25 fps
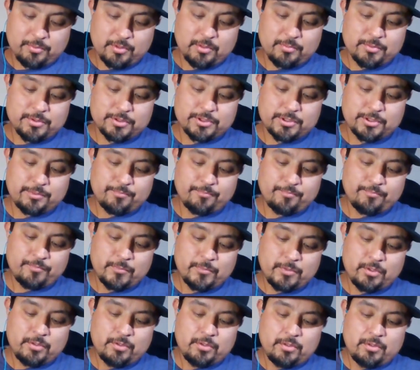Publishing.
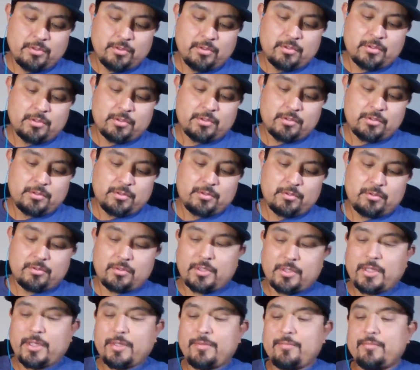
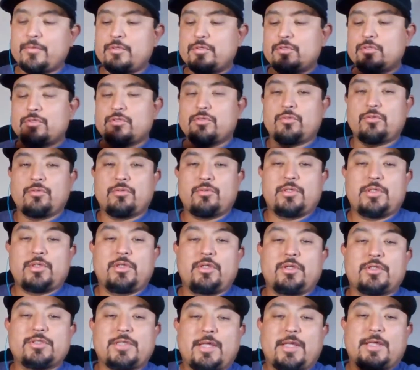Okay, so it
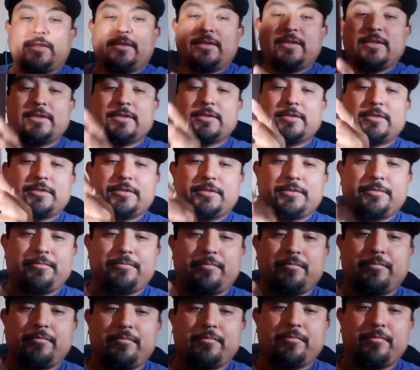looks like this.
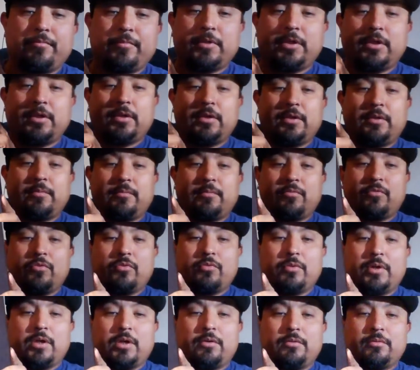Oh
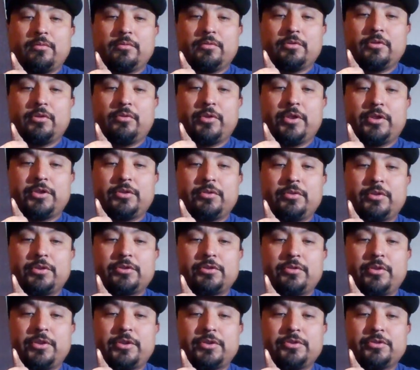wow, the
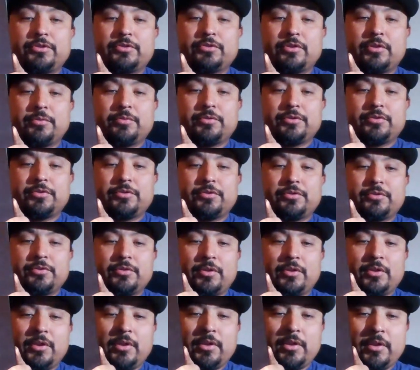Restoration of Scriptures,
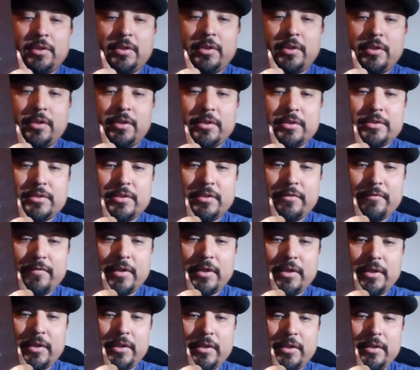and let's see if
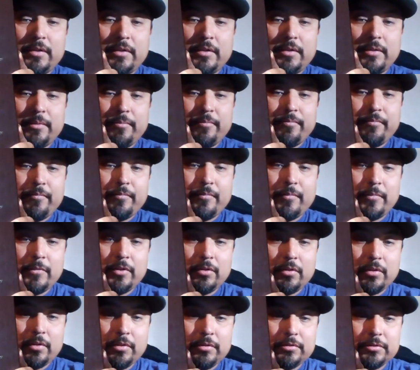I can get a
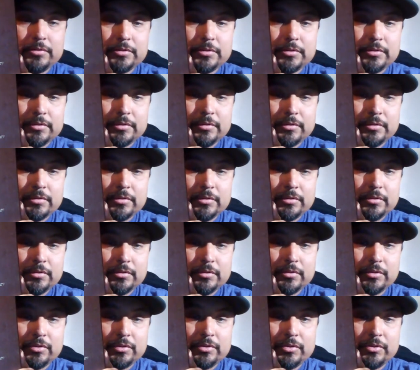little closer.
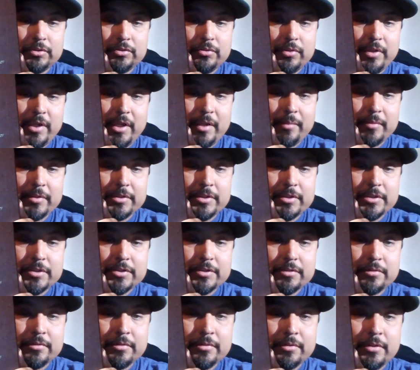The True Name
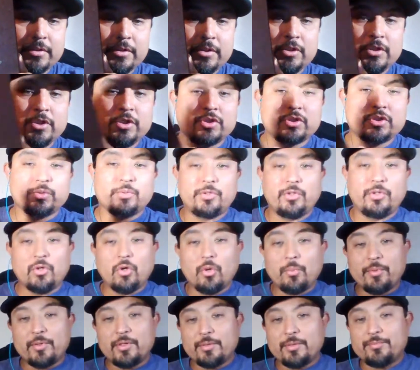Edition. So when you
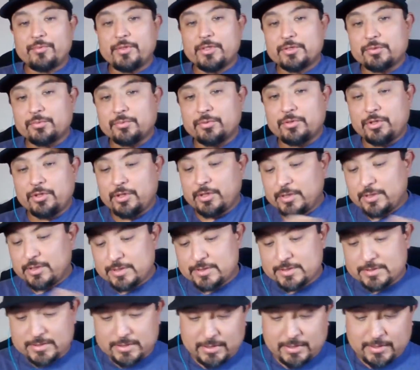open up this one, you're going to
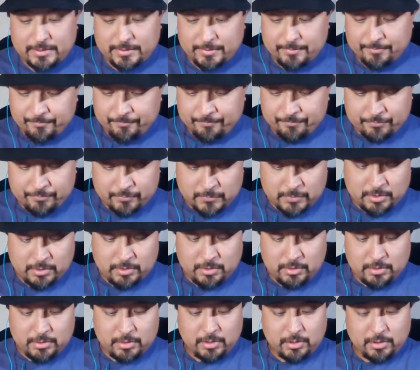see
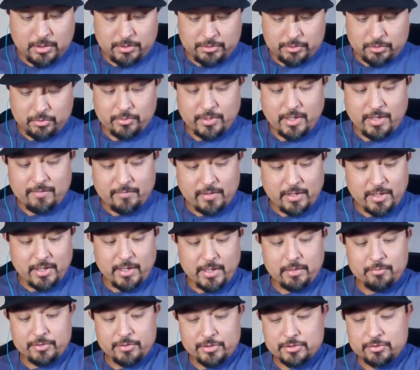Yod He Vav
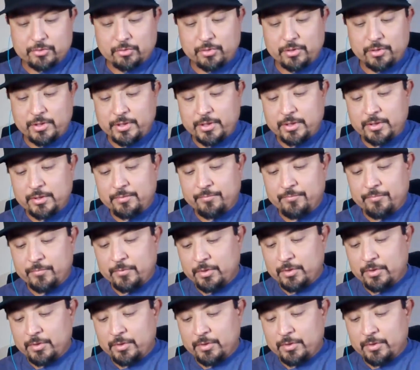He restored in here